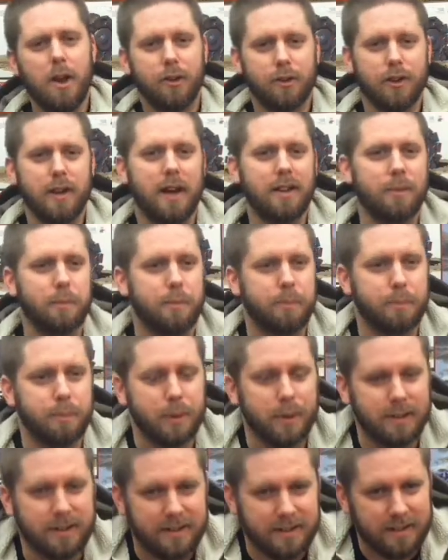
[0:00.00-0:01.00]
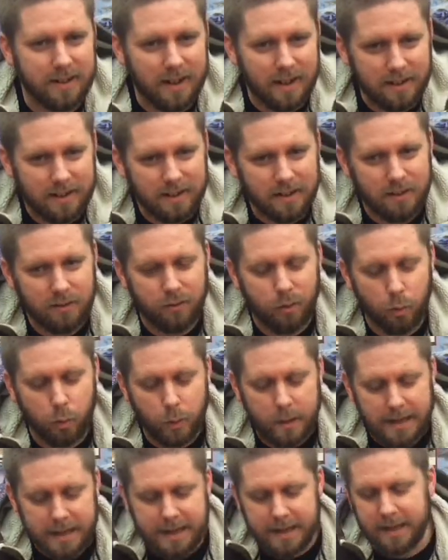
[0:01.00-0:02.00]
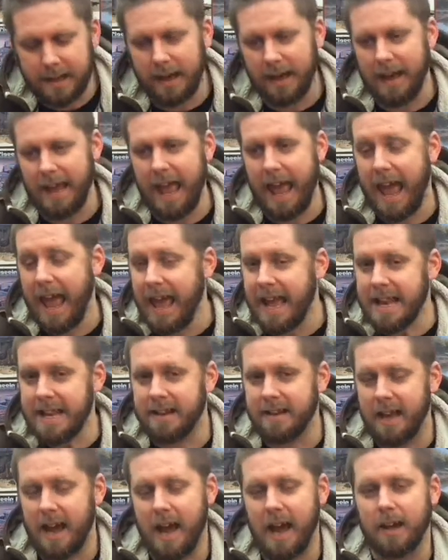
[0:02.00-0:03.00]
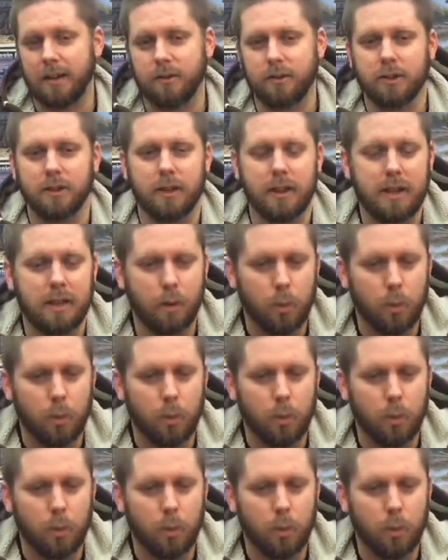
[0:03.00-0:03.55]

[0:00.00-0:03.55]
So guys, productive weekend, actually.